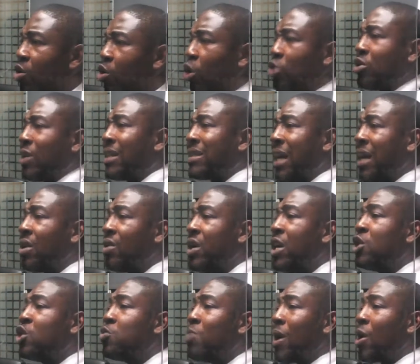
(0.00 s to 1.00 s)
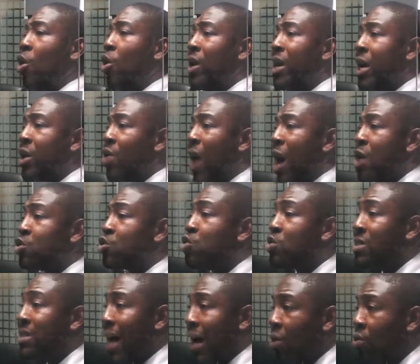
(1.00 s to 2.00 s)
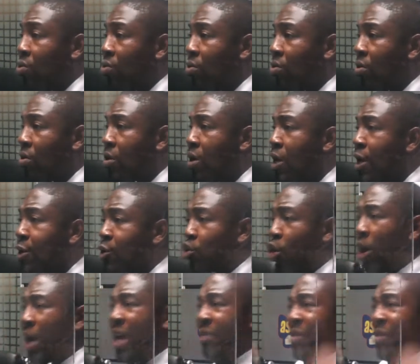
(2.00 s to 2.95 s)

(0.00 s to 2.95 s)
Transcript: contractor, a Jumano, and Suska. So